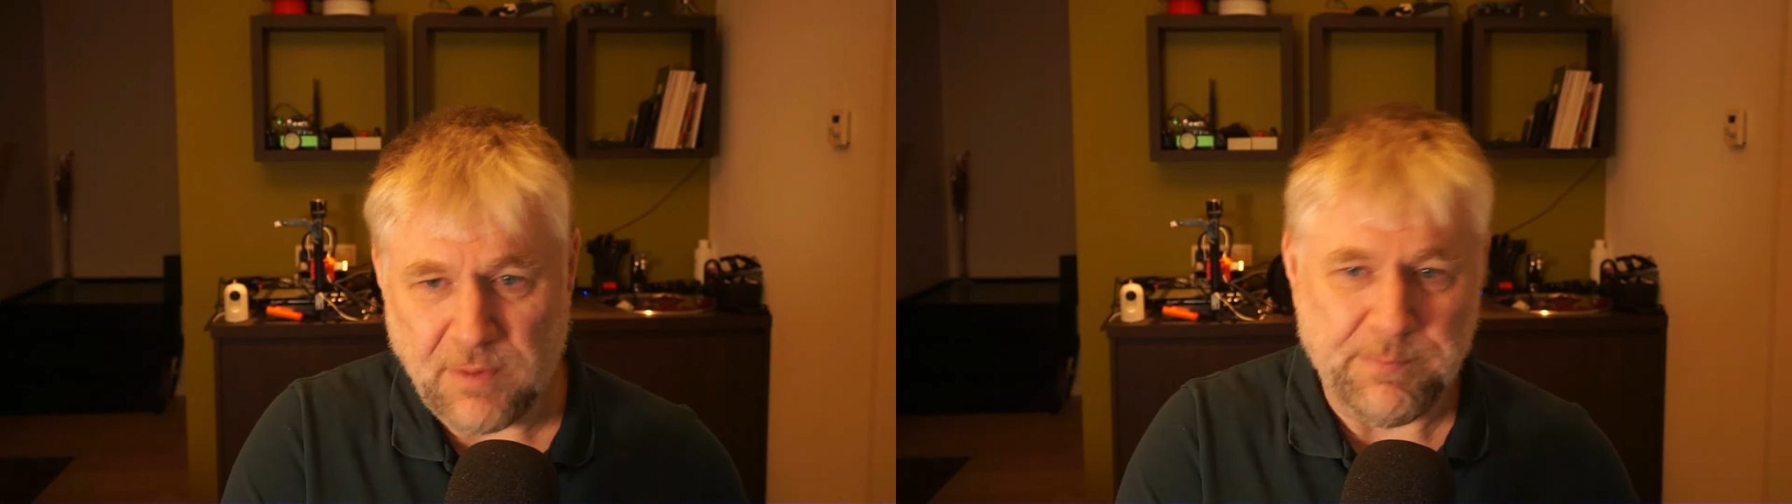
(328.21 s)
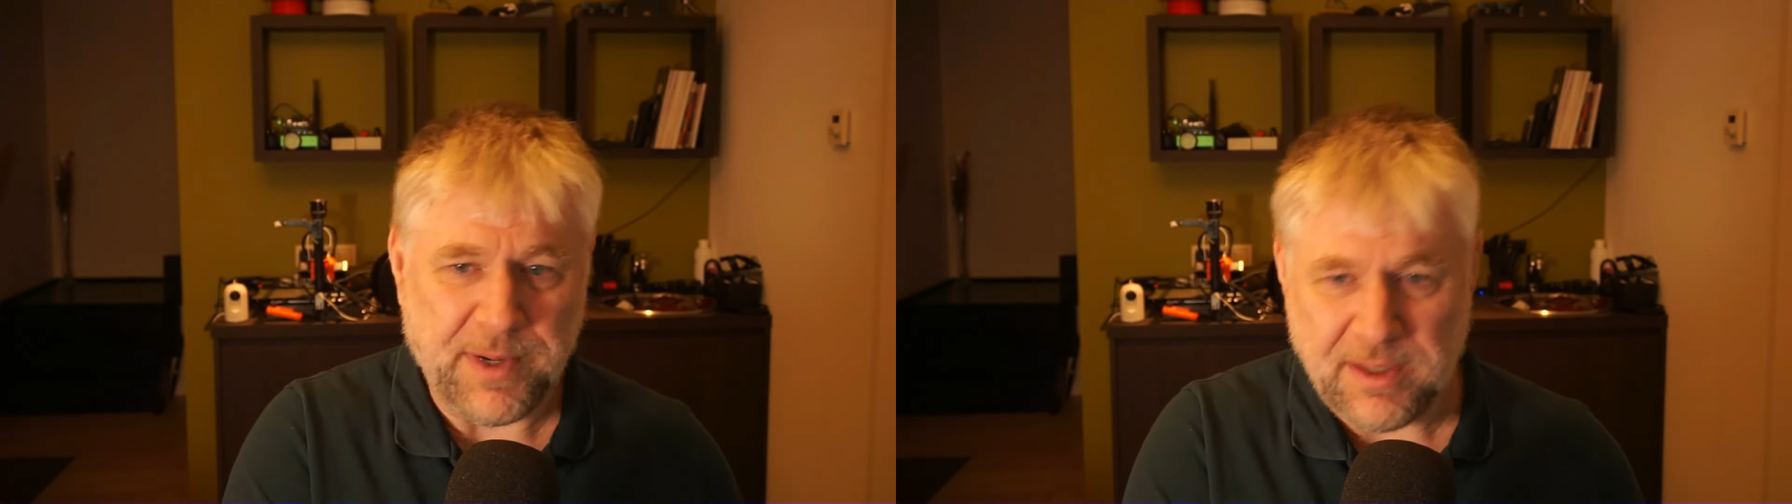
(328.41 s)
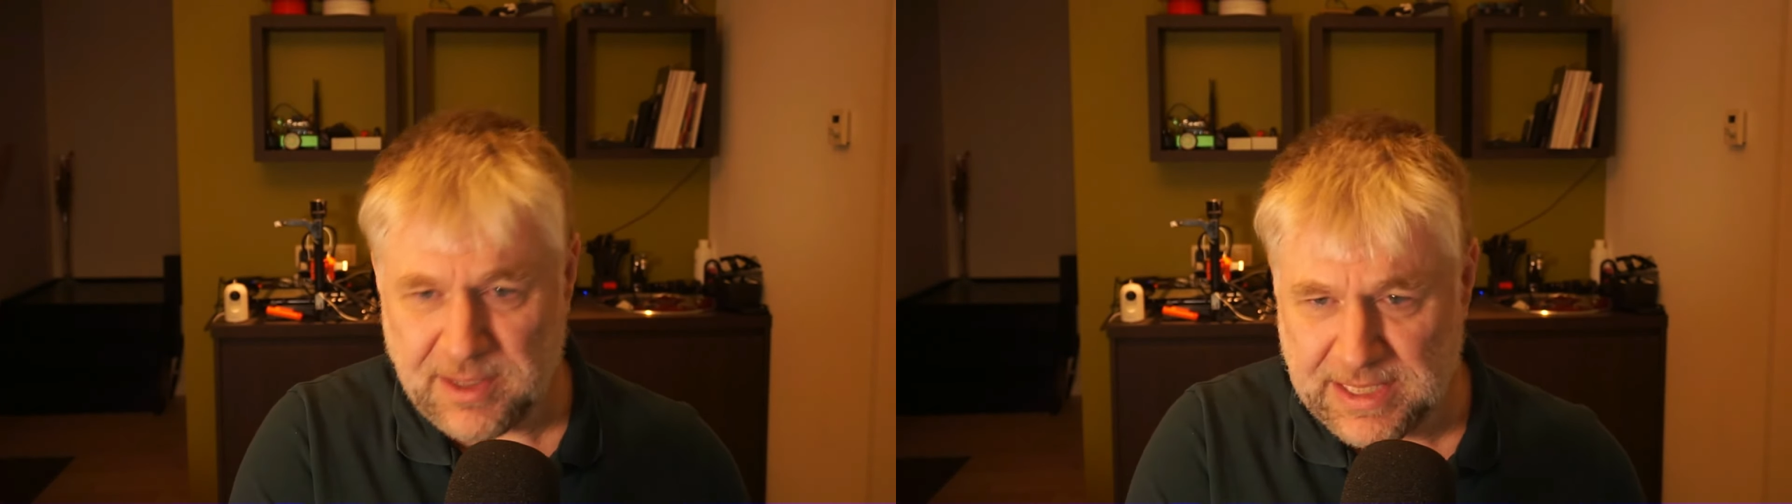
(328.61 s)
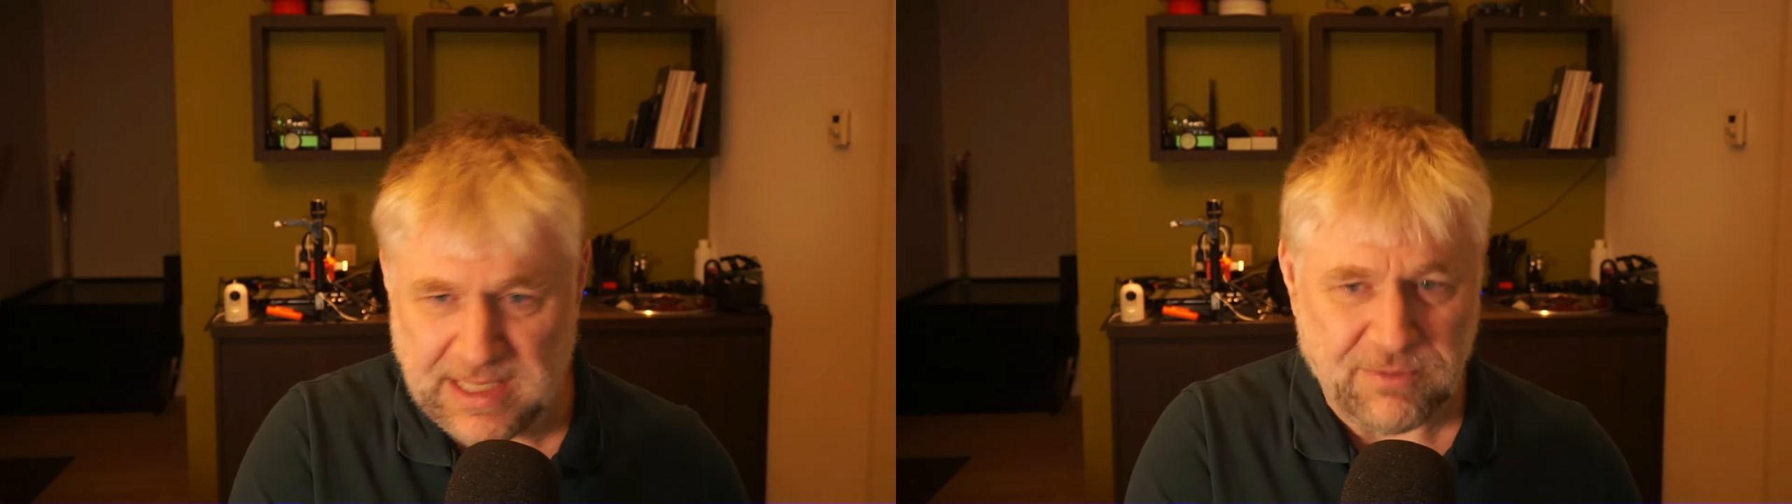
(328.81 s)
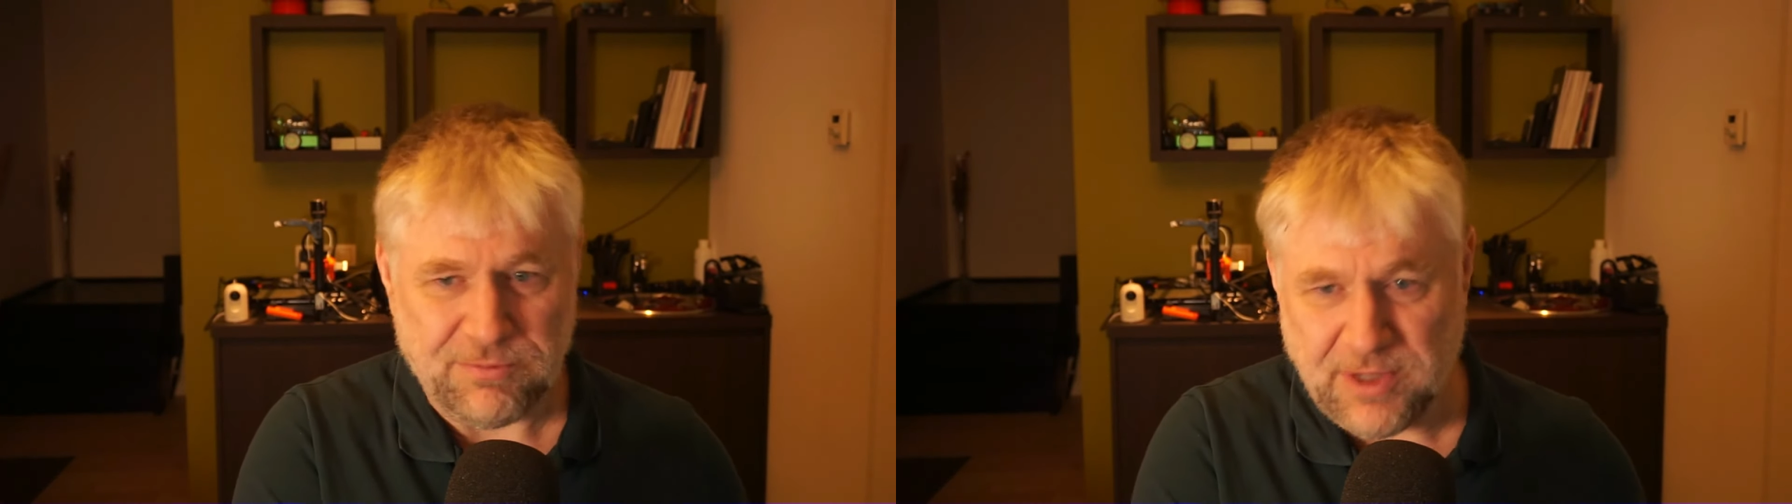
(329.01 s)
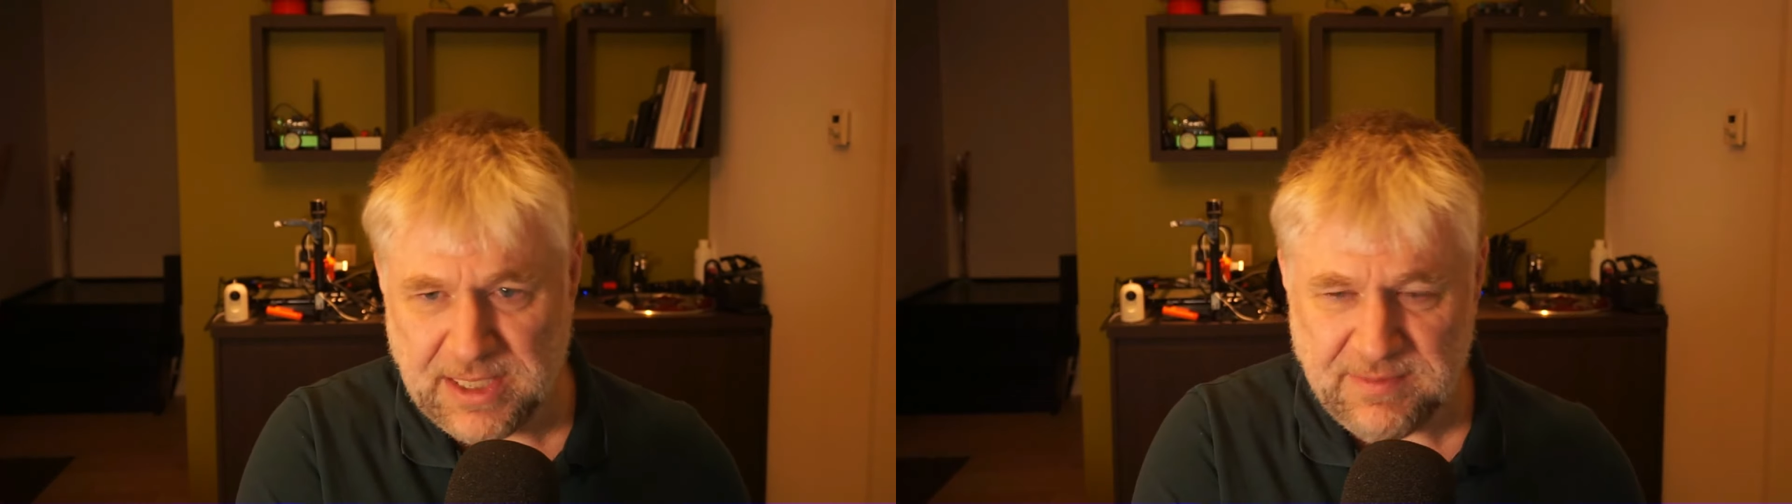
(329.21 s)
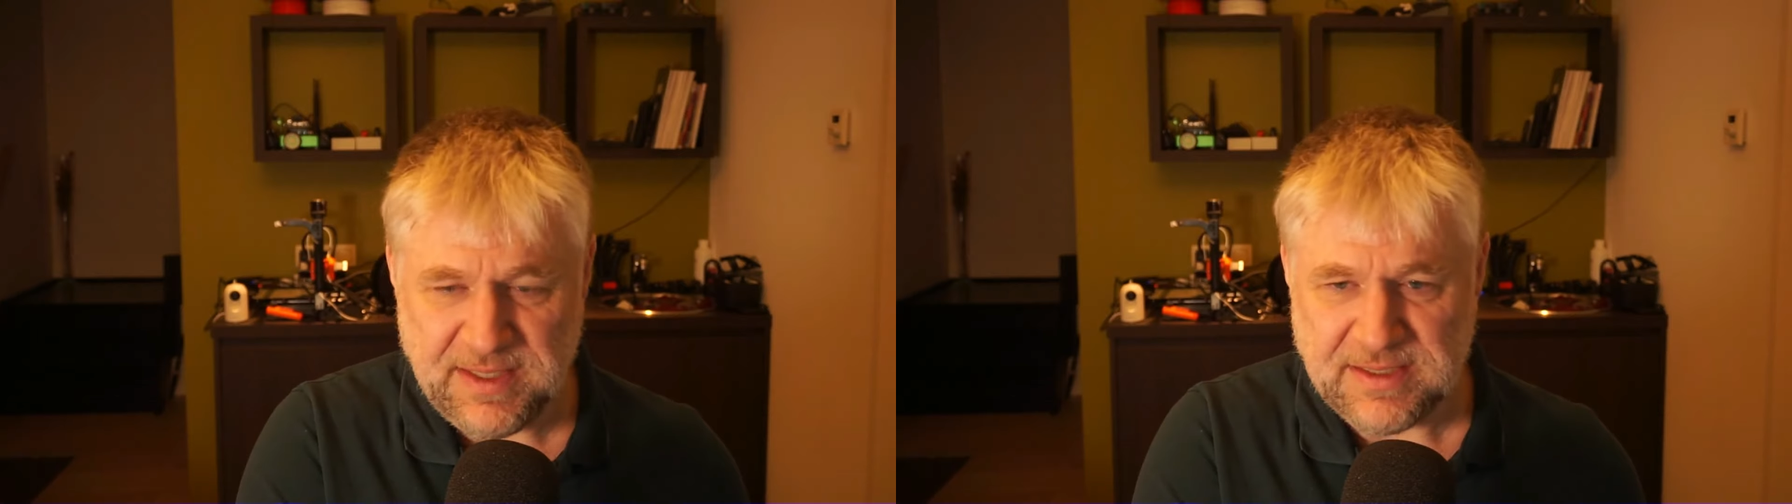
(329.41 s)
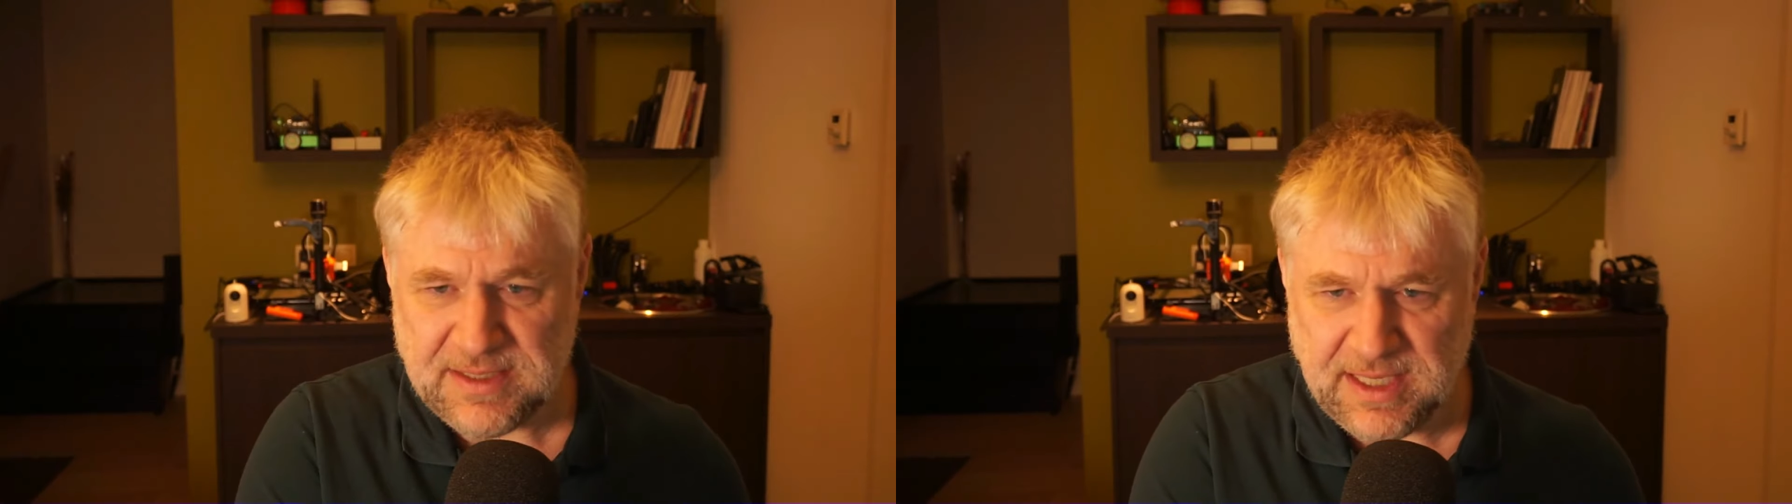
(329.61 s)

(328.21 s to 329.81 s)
compiling and running things